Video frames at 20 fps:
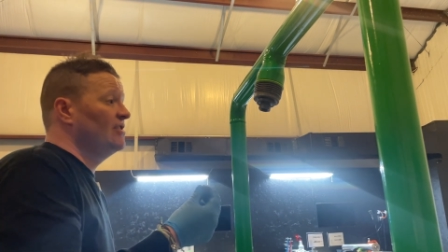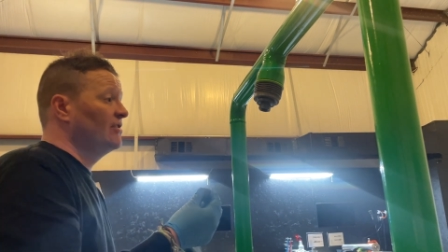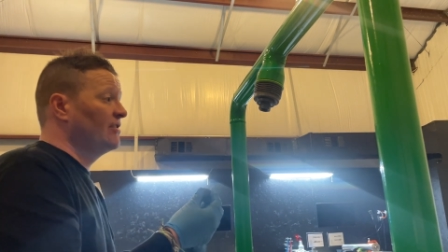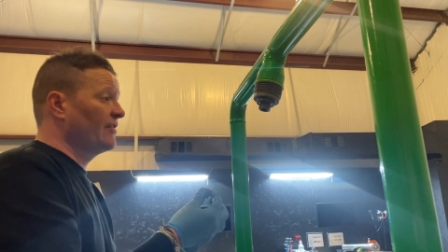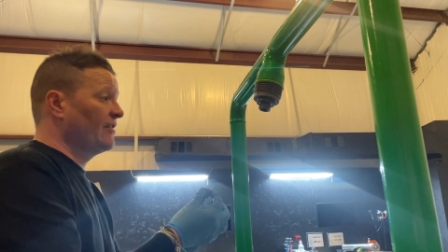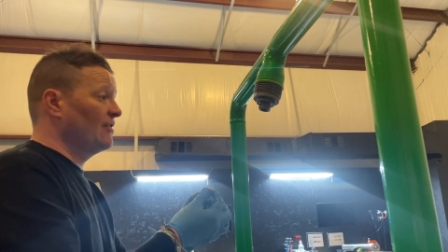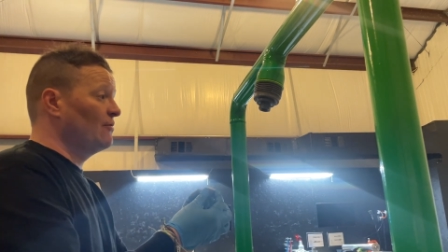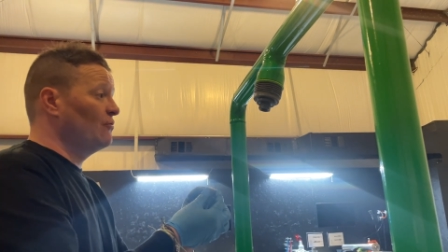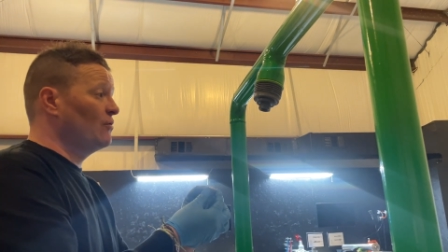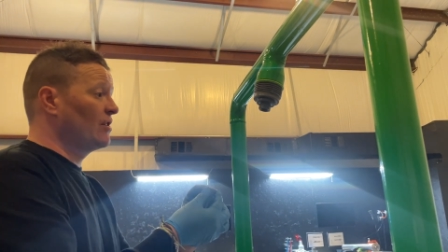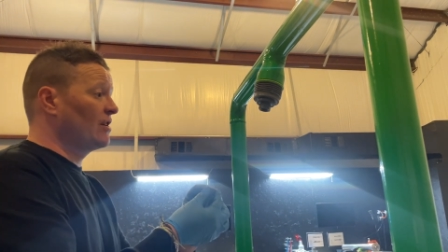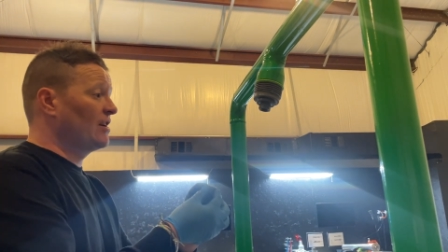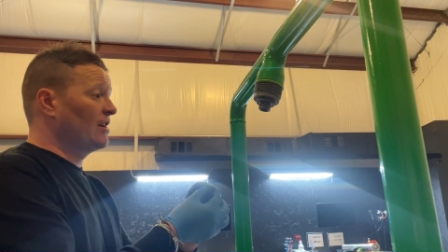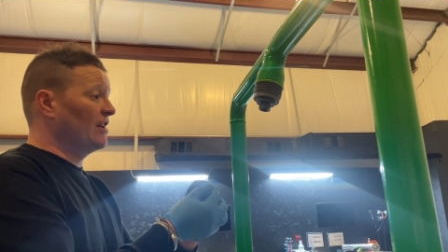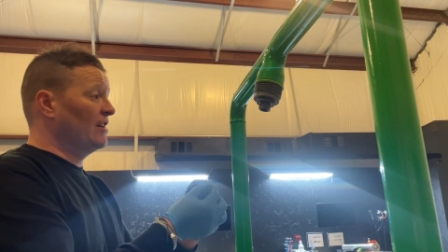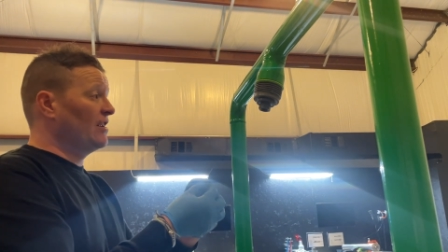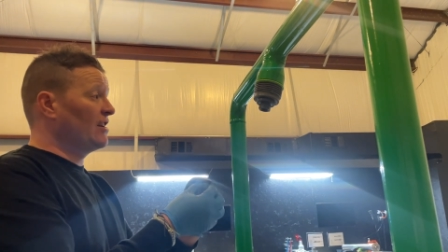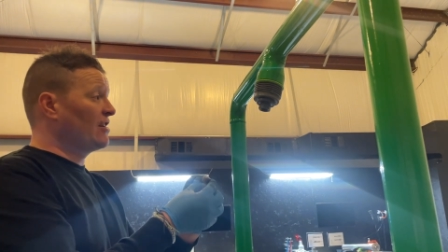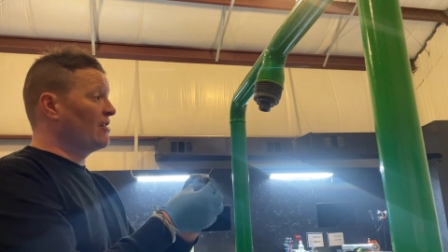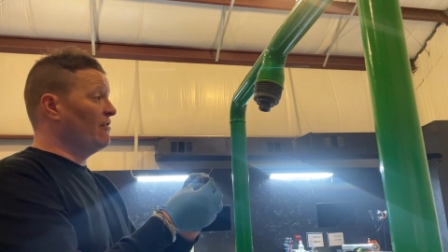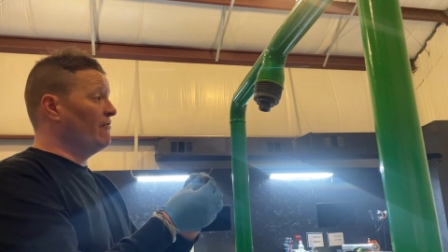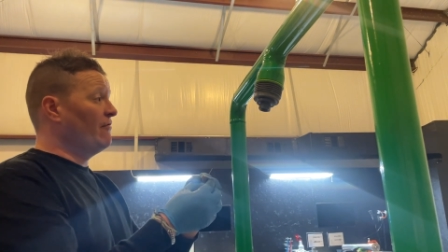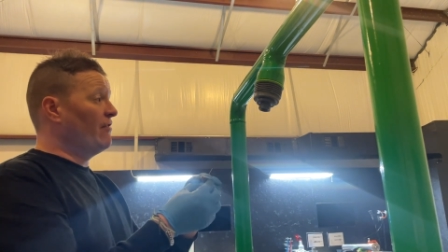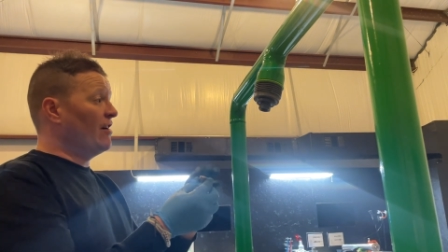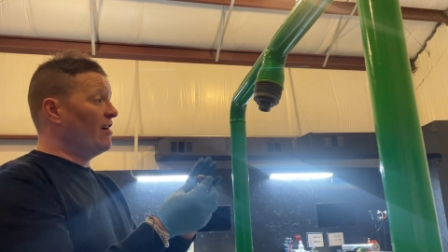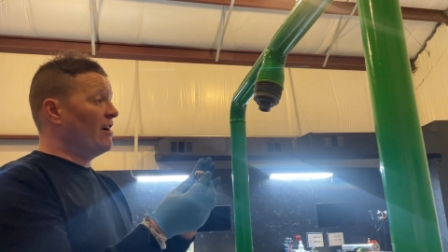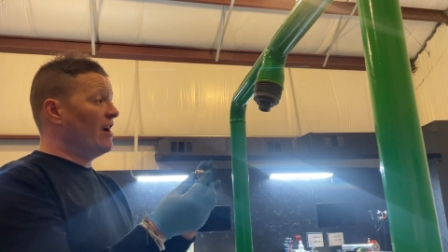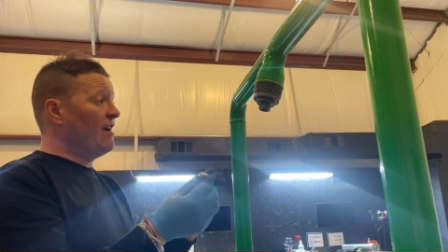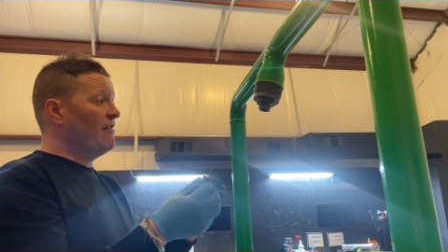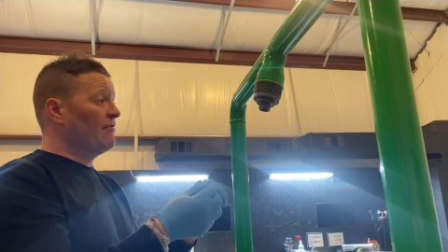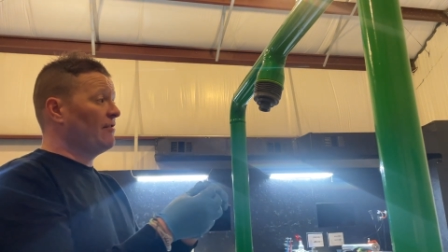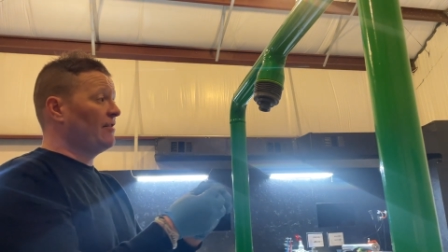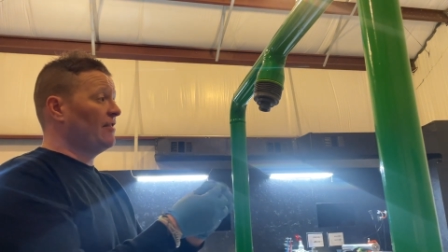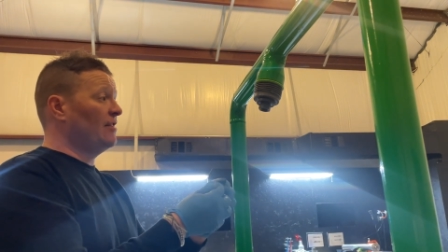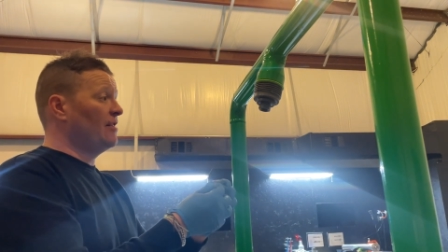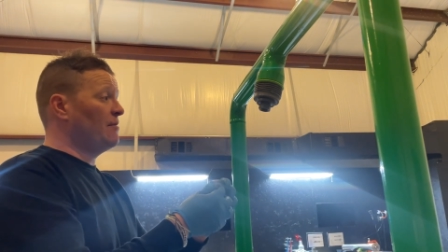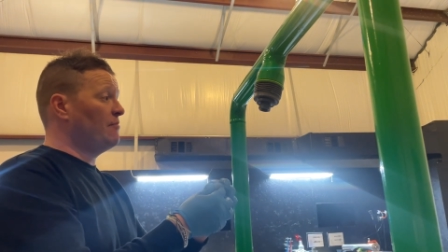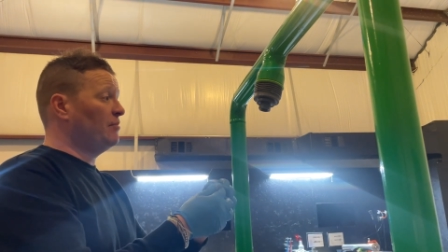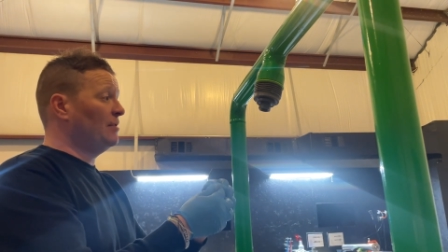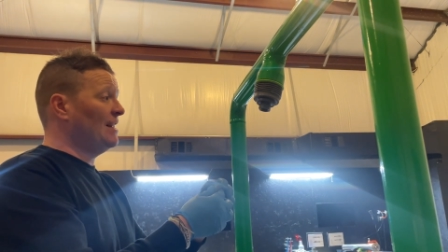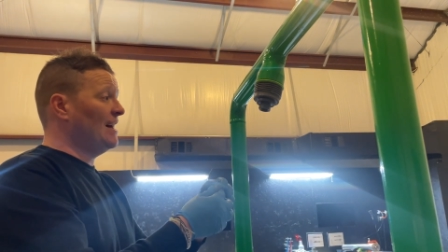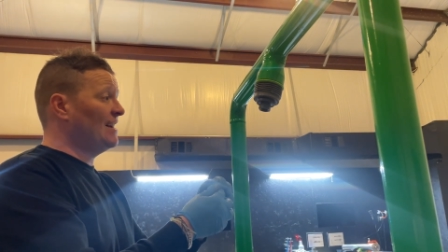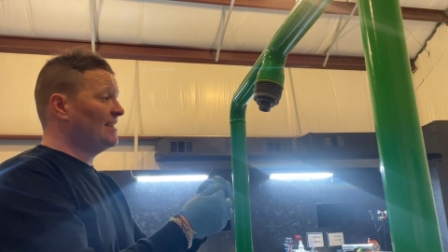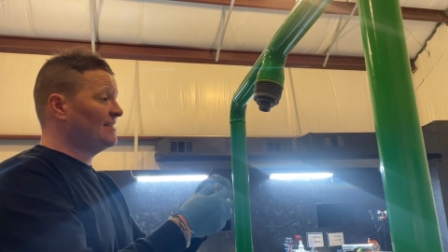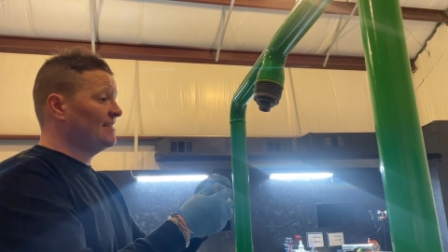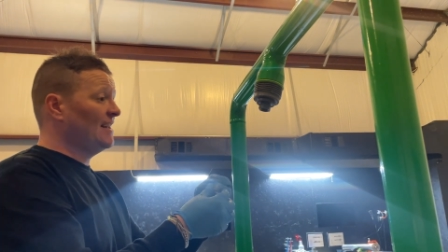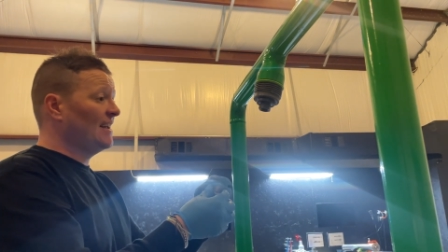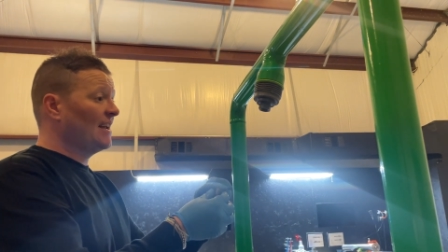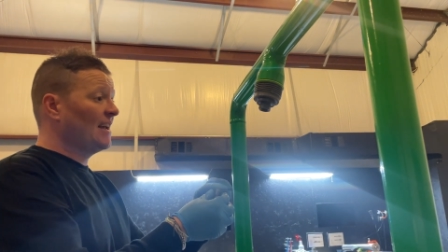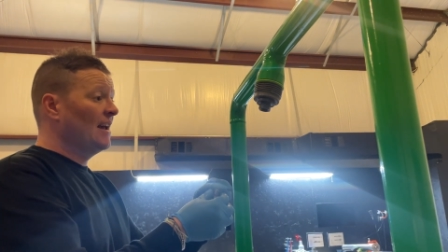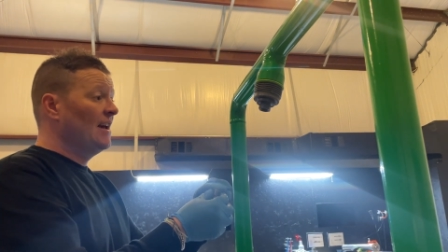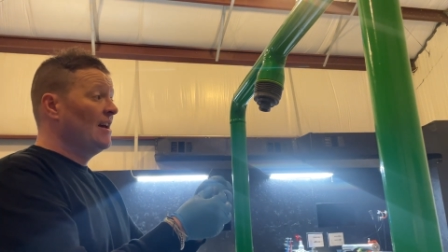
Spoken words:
I think we're going to convert everything to plastic,